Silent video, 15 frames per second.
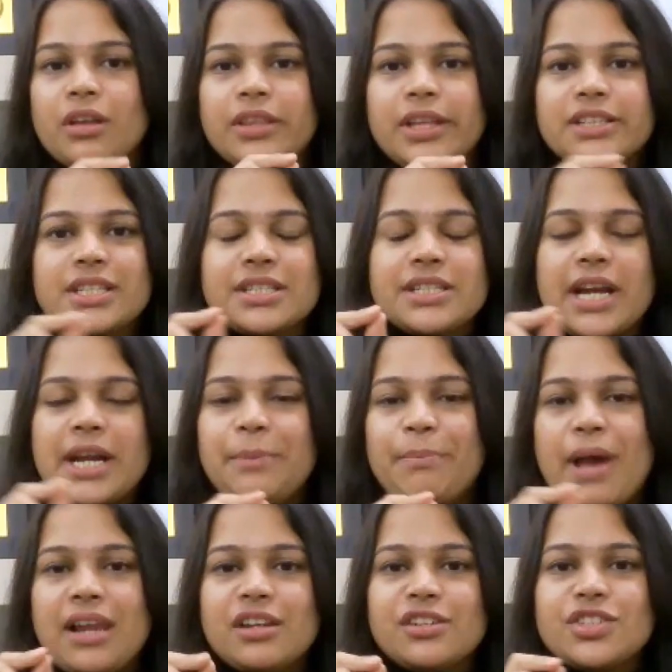they just write
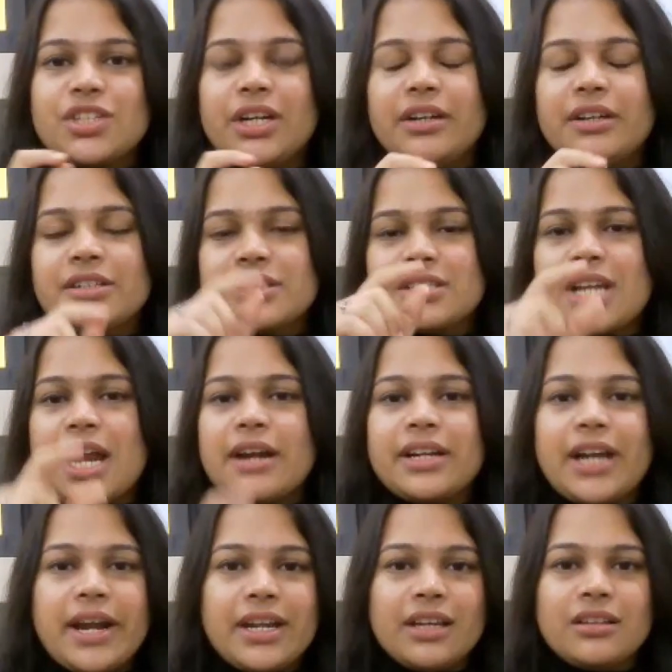balance sheet, start
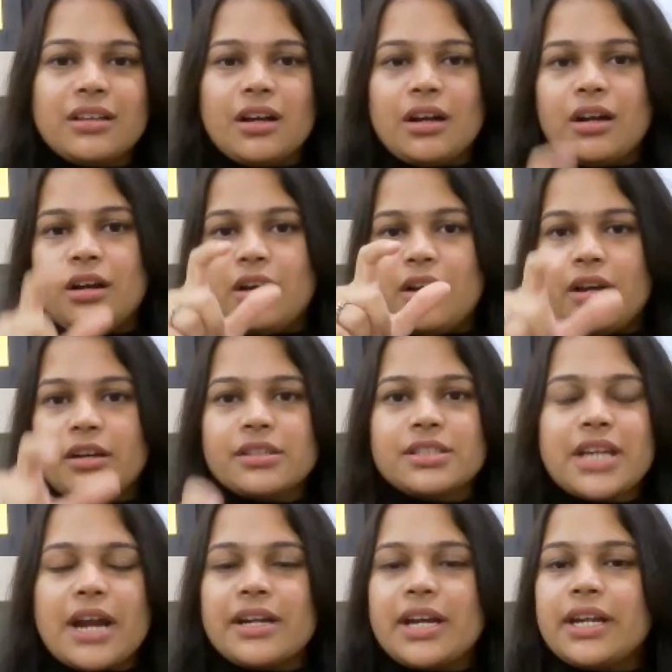writing
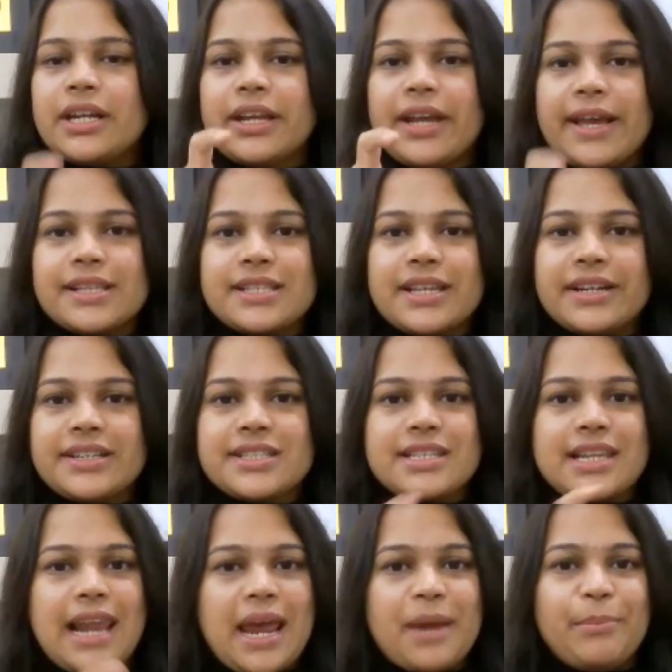
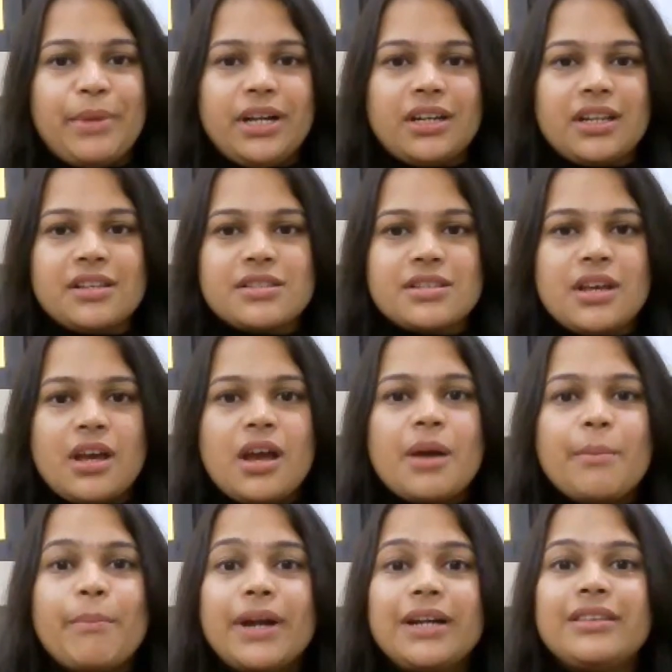assets, liabilities,
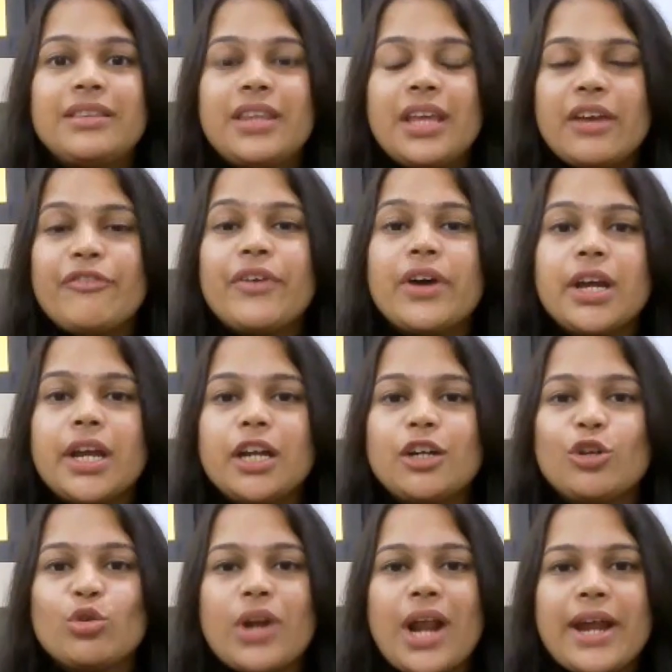but they
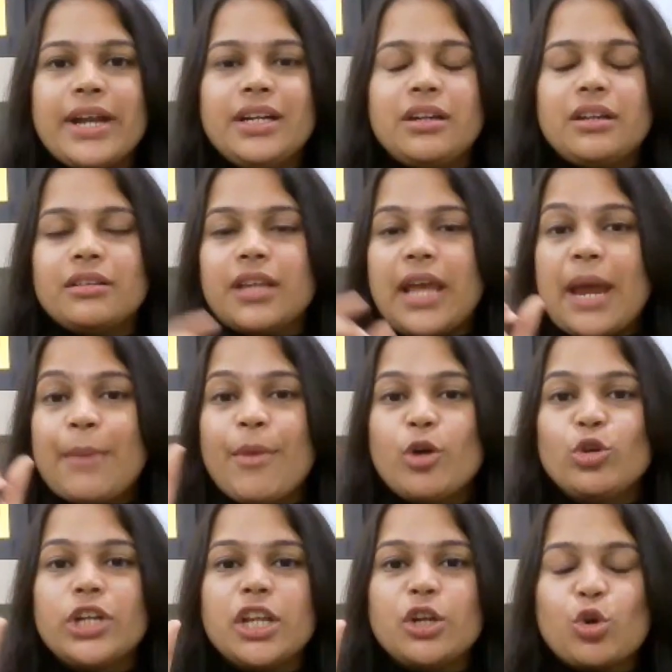forget to write
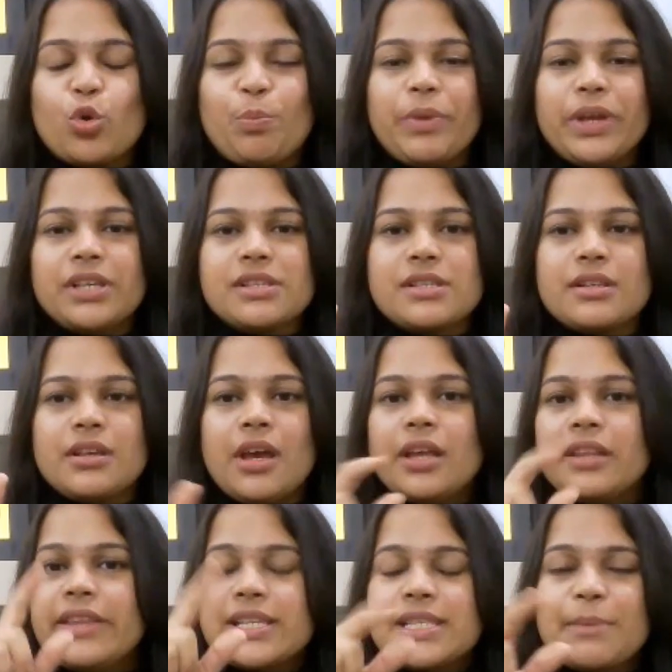amount in rupees.
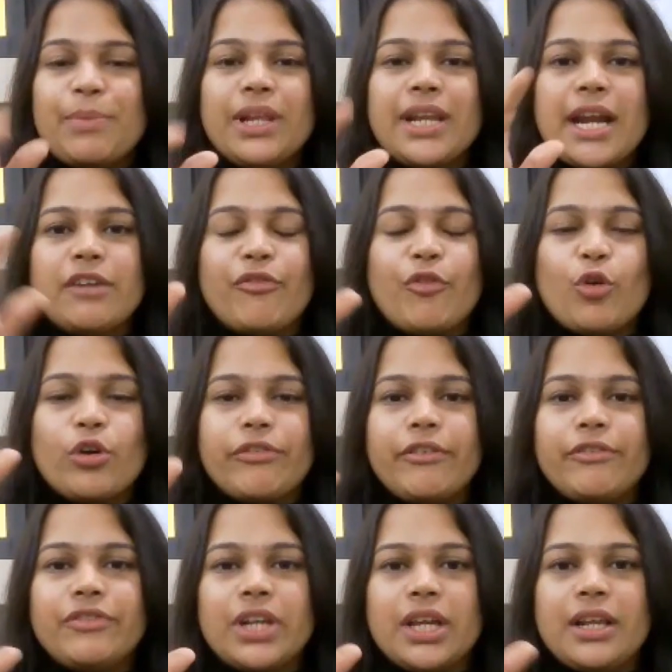They simply write
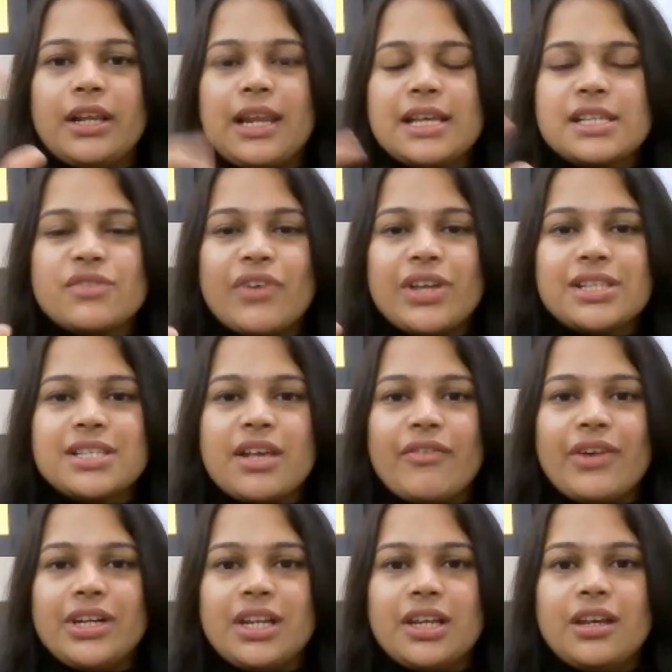450 less
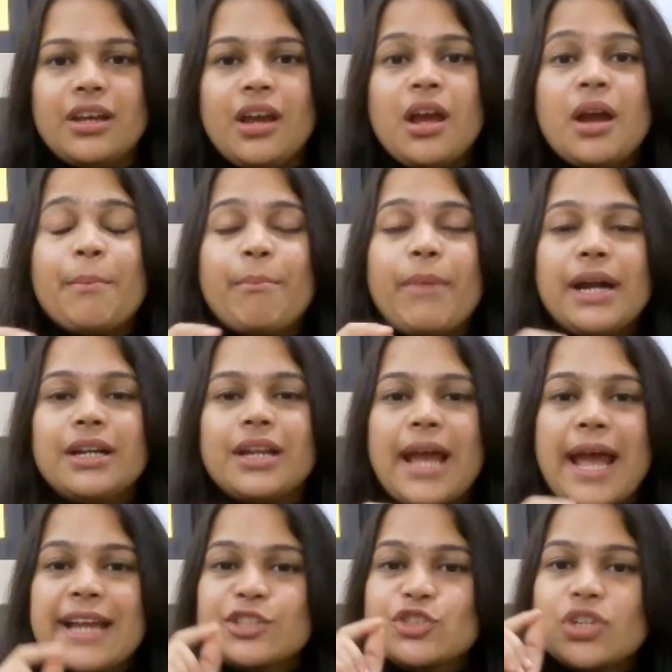170, but
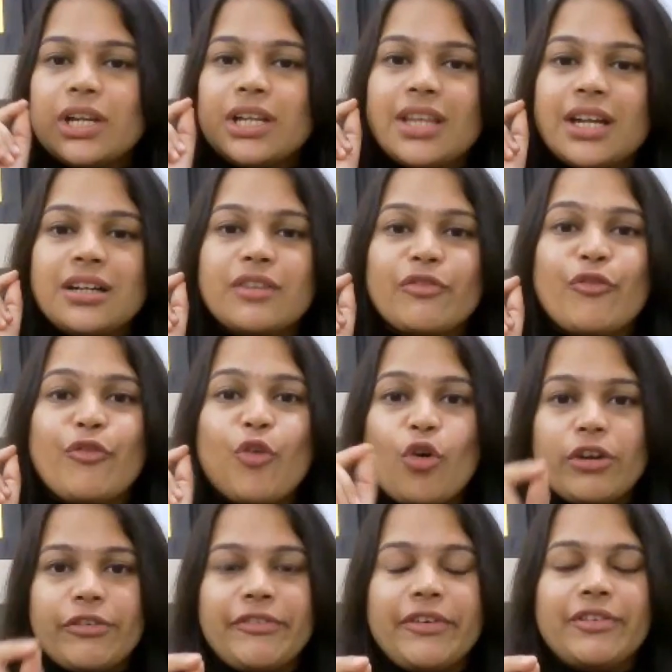actually that
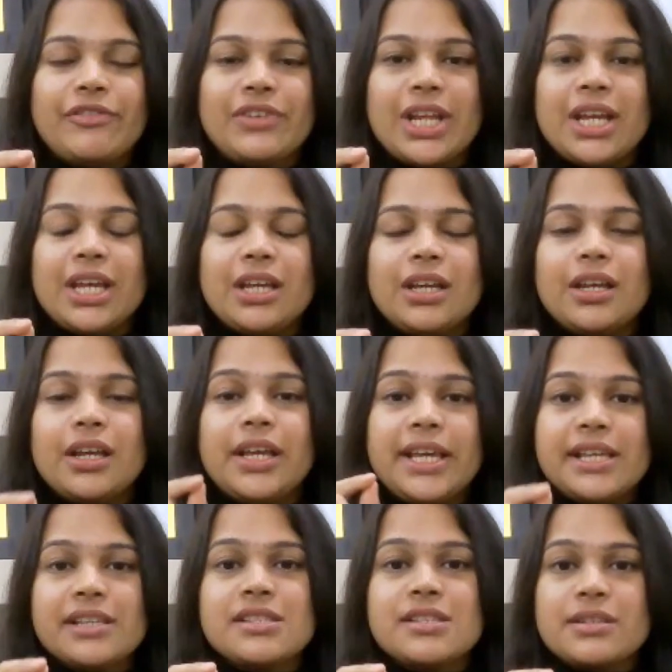450
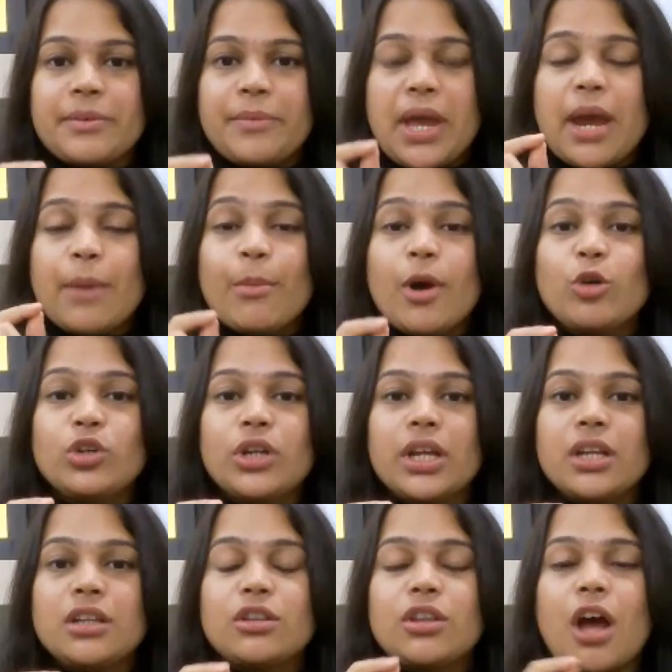is amount
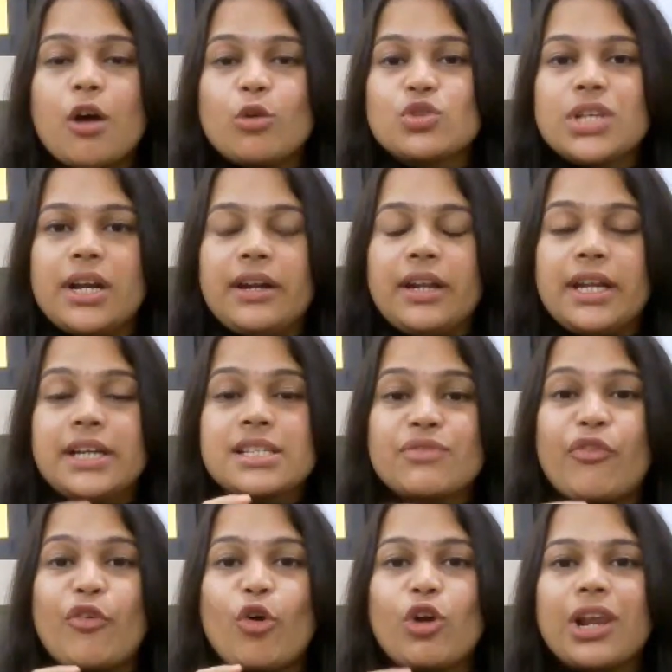in thousand.
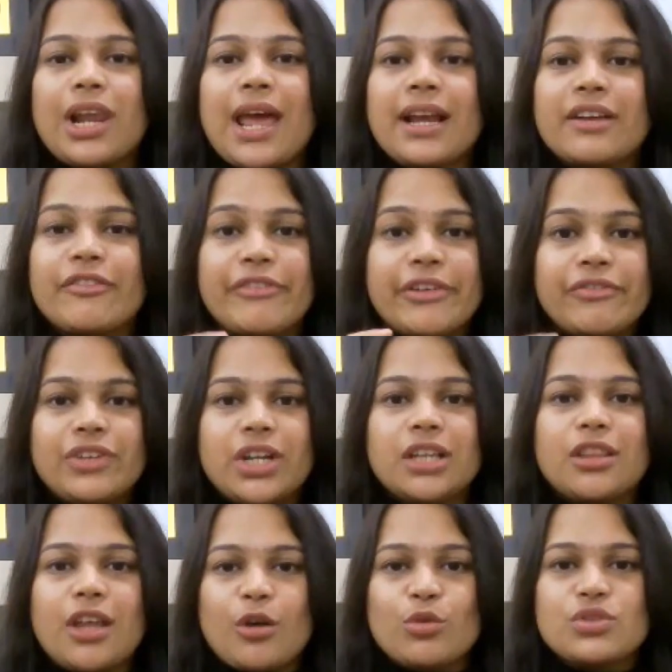It's
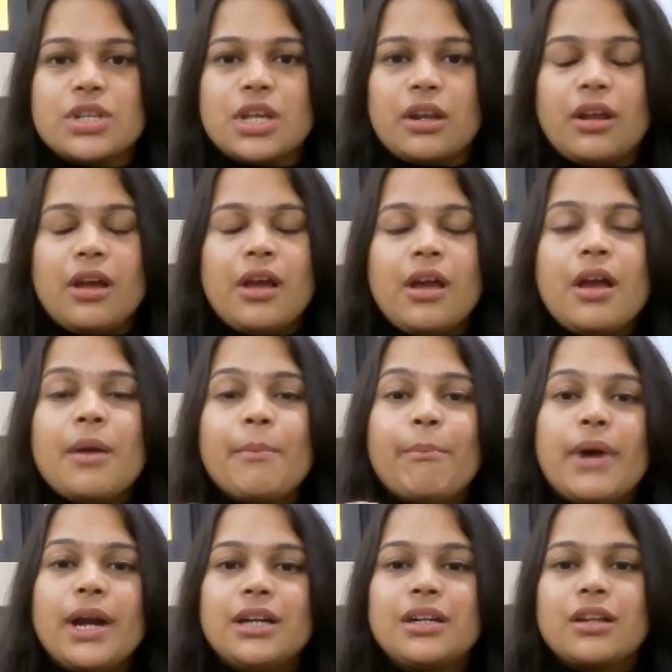4,50,000.
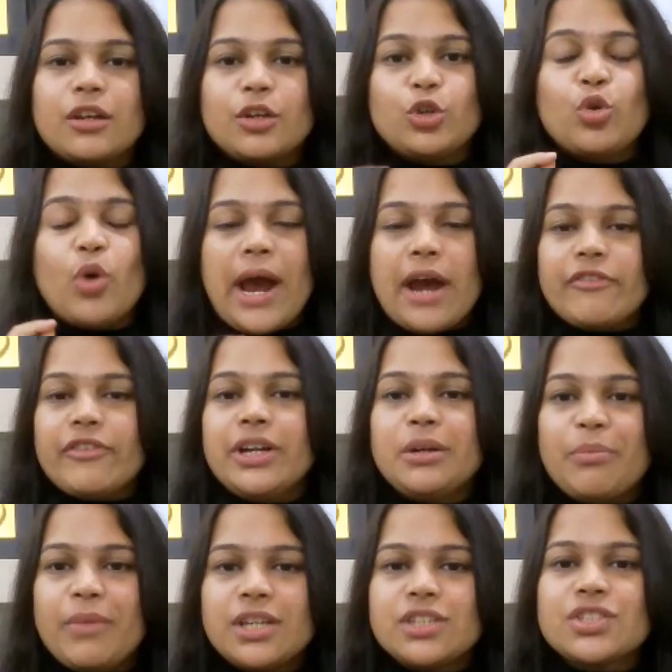But you
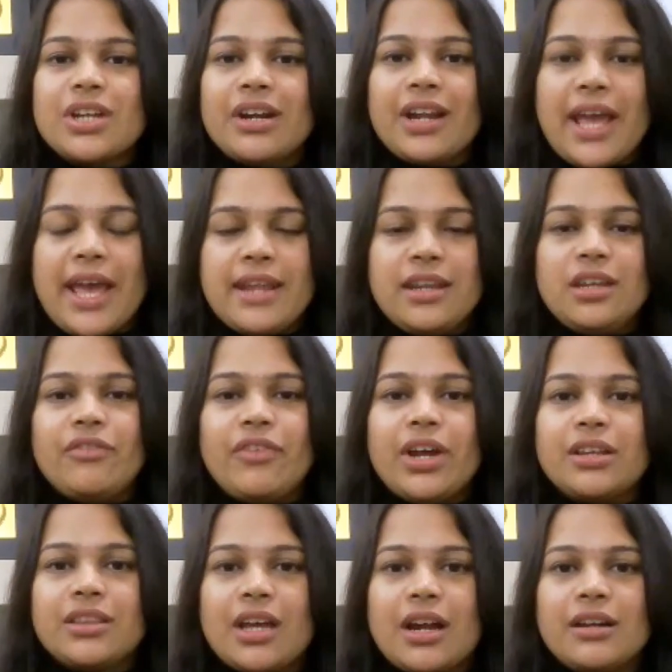haven't mentioned
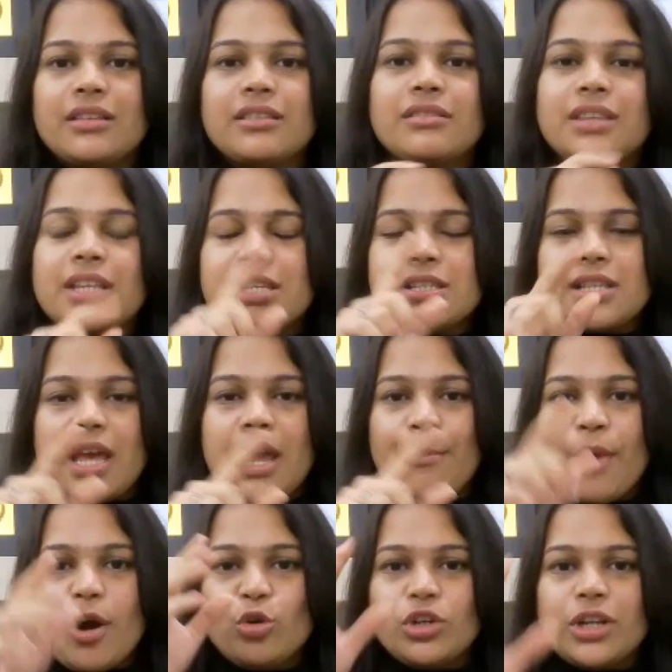anywhere that this
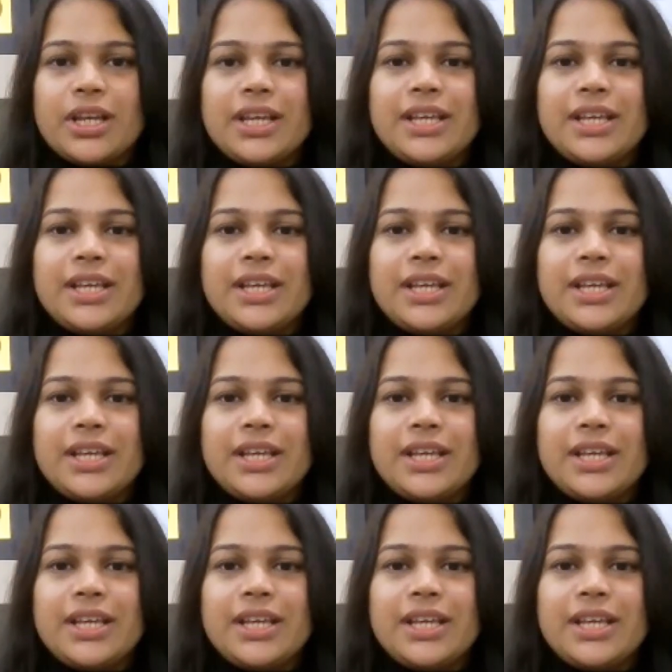amount